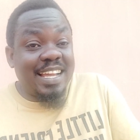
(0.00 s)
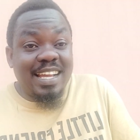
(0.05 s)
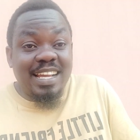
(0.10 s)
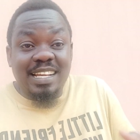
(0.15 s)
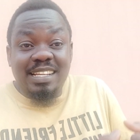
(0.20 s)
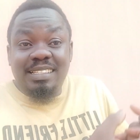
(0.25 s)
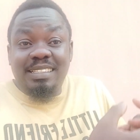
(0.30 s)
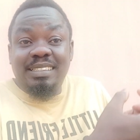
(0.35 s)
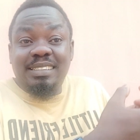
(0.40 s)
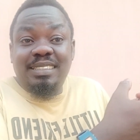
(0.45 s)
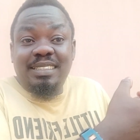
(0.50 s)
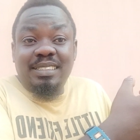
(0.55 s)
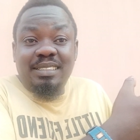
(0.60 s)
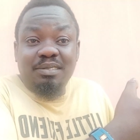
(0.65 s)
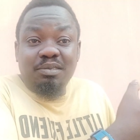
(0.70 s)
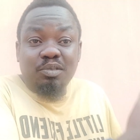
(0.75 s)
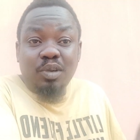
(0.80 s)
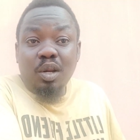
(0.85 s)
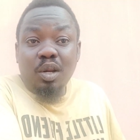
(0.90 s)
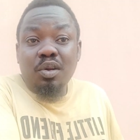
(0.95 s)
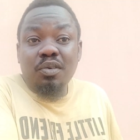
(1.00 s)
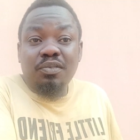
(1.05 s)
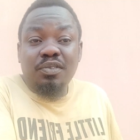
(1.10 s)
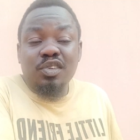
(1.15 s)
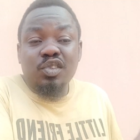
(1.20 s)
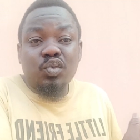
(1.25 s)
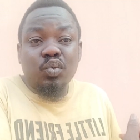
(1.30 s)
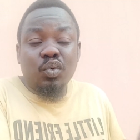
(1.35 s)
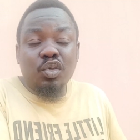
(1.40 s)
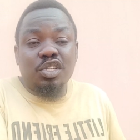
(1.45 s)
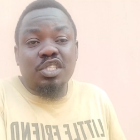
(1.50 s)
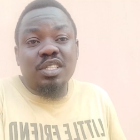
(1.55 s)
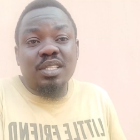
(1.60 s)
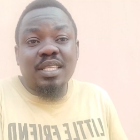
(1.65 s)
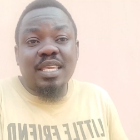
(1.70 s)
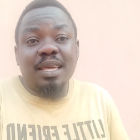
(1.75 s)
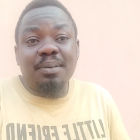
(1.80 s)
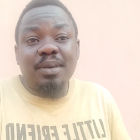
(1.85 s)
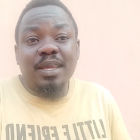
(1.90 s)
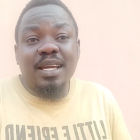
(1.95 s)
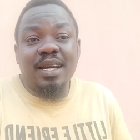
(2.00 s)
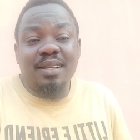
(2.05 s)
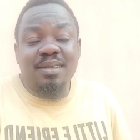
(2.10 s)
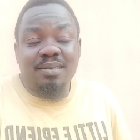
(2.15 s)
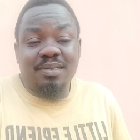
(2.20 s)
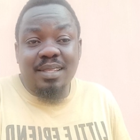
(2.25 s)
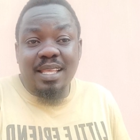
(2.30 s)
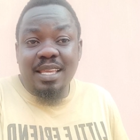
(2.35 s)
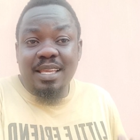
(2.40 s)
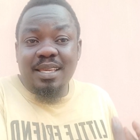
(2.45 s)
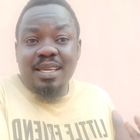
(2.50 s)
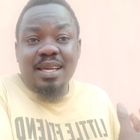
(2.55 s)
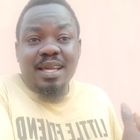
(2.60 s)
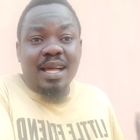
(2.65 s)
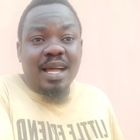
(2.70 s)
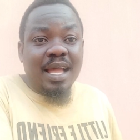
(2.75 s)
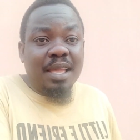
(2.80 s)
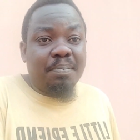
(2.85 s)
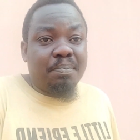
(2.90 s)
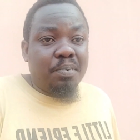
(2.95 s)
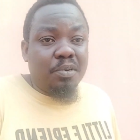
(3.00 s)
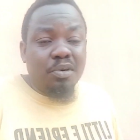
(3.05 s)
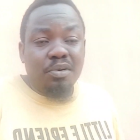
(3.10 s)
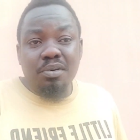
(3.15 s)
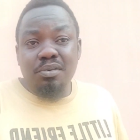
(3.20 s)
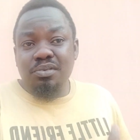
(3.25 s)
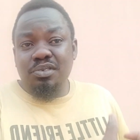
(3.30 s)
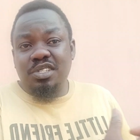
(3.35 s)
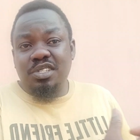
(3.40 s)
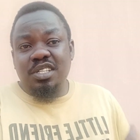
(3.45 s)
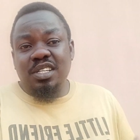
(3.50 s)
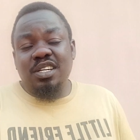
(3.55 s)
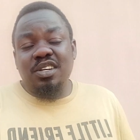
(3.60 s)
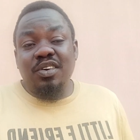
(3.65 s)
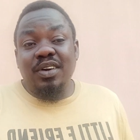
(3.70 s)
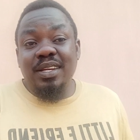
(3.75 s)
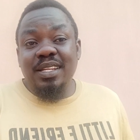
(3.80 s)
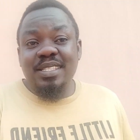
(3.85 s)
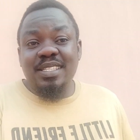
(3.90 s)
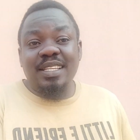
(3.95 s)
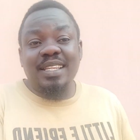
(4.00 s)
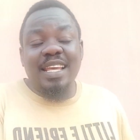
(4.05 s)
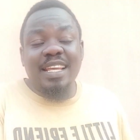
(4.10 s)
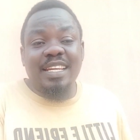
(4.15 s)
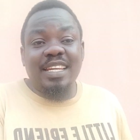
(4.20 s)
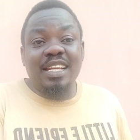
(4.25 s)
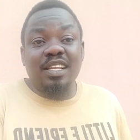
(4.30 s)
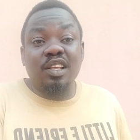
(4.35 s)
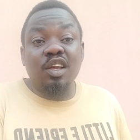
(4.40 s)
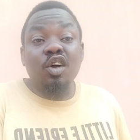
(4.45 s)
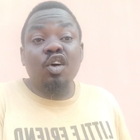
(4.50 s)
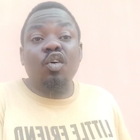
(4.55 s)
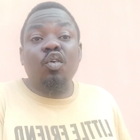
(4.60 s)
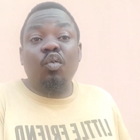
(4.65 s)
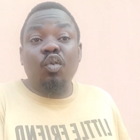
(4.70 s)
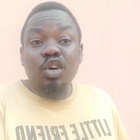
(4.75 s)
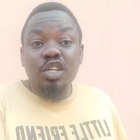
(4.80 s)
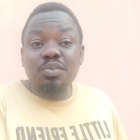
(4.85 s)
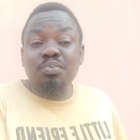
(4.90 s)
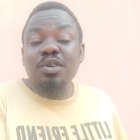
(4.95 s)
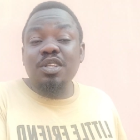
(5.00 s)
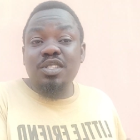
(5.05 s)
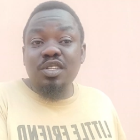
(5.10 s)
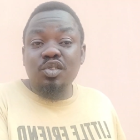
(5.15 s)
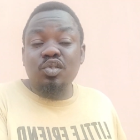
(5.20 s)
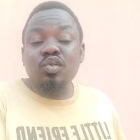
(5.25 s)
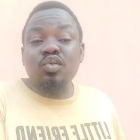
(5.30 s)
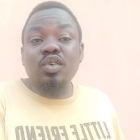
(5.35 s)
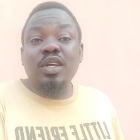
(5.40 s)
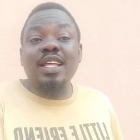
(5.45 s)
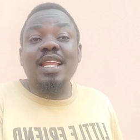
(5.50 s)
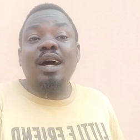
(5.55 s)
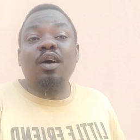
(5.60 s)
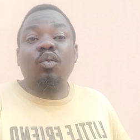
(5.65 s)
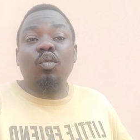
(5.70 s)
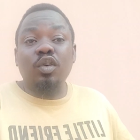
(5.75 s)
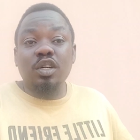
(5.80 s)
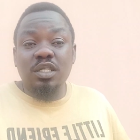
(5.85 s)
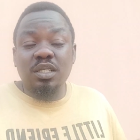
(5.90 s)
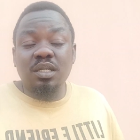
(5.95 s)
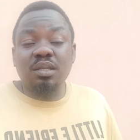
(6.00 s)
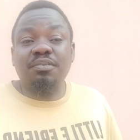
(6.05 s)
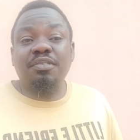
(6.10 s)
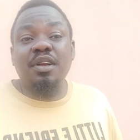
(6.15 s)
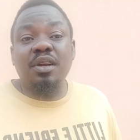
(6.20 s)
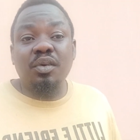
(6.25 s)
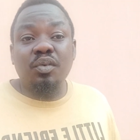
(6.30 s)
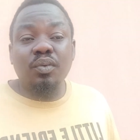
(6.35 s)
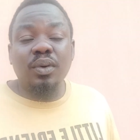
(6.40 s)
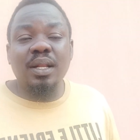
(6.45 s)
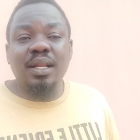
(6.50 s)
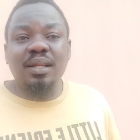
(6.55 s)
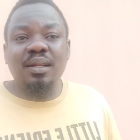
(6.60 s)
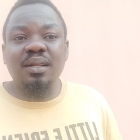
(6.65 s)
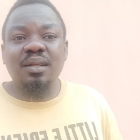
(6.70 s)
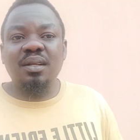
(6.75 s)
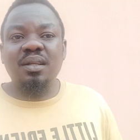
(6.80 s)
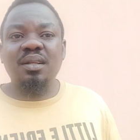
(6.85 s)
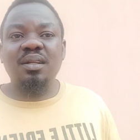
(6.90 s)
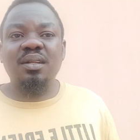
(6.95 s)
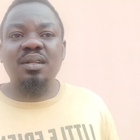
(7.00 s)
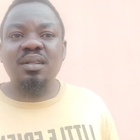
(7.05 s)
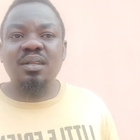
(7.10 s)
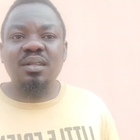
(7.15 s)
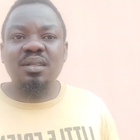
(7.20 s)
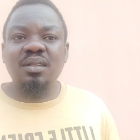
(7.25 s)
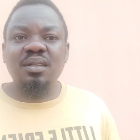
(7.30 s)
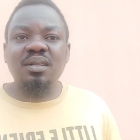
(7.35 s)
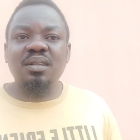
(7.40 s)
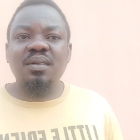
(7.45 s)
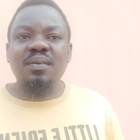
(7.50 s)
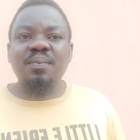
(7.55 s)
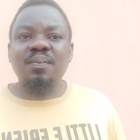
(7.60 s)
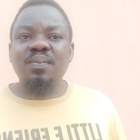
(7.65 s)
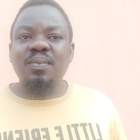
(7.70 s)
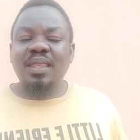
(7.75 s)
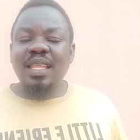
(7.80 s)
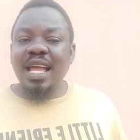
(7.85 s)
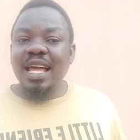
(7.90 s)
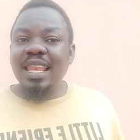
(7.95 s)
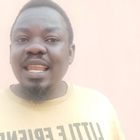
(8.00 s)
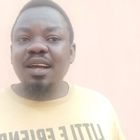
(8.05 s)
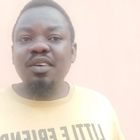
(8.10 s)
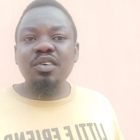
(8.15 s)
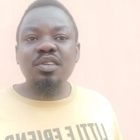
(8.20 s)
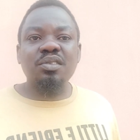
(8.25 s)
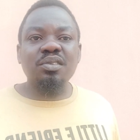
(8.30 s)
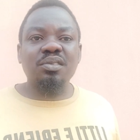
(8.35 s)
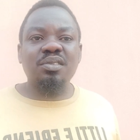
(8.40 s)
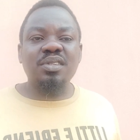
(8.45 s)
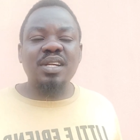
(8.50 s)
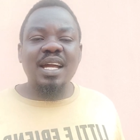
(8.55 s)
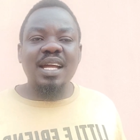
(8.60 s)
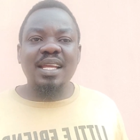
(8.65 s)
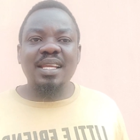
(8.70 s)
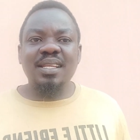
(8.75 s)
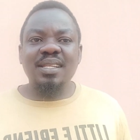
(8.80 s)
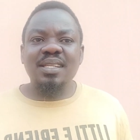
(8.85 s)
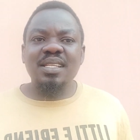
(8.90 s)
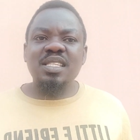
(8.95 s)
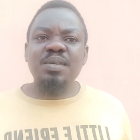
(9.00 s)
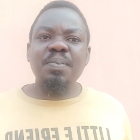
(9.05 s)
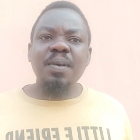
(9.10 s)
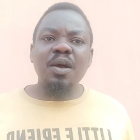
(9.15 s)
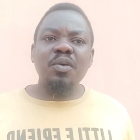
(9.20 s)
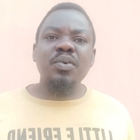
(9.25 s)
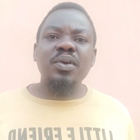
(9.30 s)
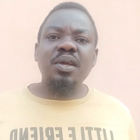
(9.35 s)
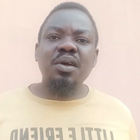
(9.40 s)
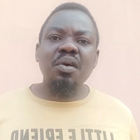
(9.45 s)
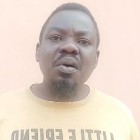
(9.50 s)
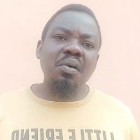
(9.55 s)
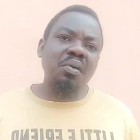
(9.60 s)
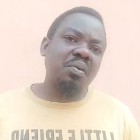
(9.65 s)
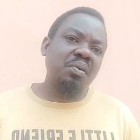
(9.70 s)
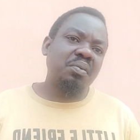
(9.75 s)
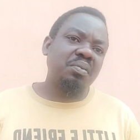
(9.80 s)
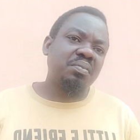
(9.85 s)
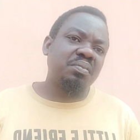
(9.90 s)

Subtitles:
and one of these washing chemicals like hypo, jik or anything like that, wash, mix the two together and wash it very well. Allow it to dry. The smell will go.